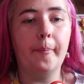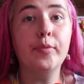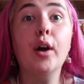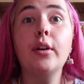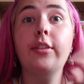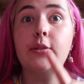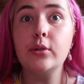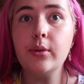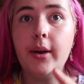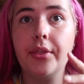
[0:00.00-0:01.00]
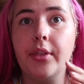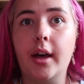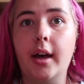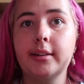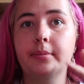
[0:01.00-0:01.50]
oh no, there was also a
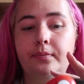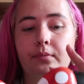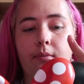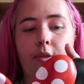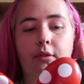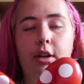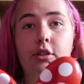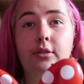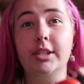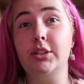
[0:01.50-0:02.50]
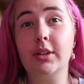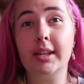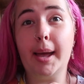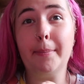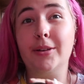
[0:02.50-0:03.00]
3rd version of this you could
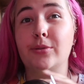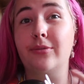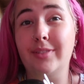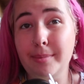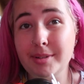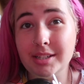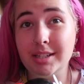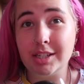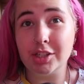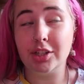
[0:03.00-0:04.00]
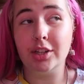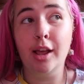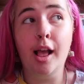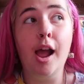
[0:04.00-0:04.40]
get, but it was limited edition.